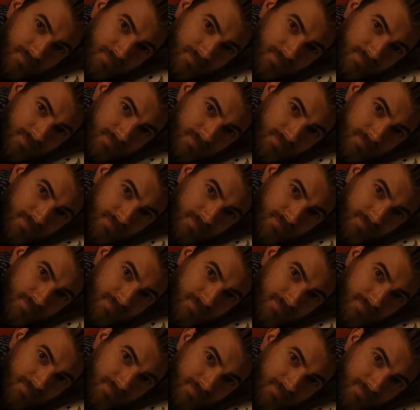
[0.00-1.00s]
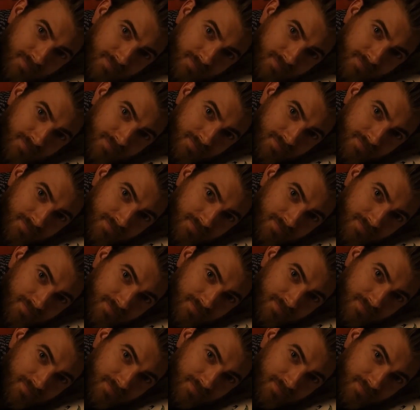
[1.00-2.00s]

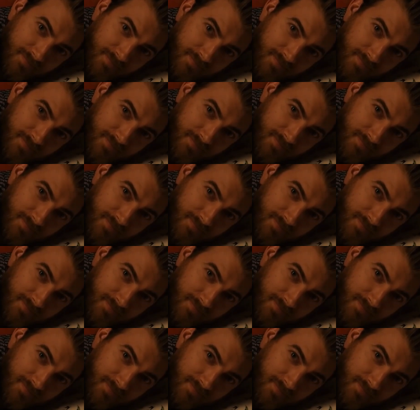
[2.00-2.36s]
(no one is talking)